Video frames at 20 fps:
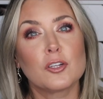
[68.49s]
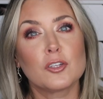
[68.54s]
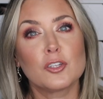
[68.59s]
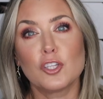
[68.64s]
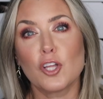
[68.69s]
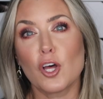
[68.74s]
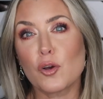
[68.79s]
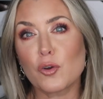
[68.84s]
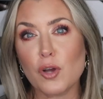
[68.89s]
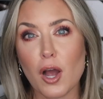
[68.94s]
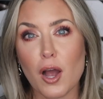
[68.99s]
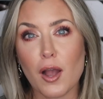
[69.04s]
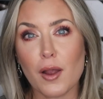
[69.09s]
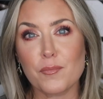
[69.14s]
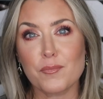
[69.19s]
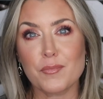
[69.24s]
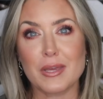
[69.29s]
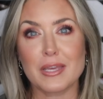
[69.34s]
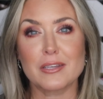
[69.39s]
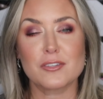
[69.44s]

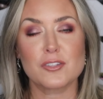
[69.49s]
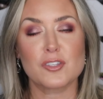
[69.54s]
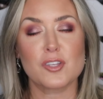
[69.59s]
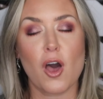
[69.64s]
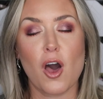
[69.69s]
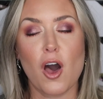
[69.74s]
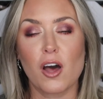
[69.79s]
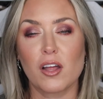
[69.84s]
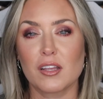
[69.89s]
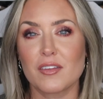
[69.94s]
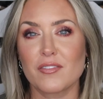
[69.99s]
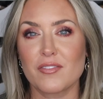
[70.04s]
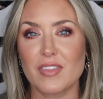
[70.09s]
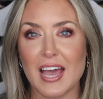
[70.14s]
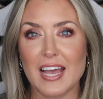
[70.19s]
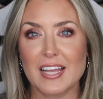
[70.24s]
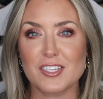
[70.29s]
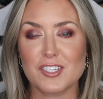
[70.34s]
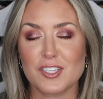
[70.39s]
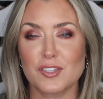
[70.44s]
low-carb meals, all of that.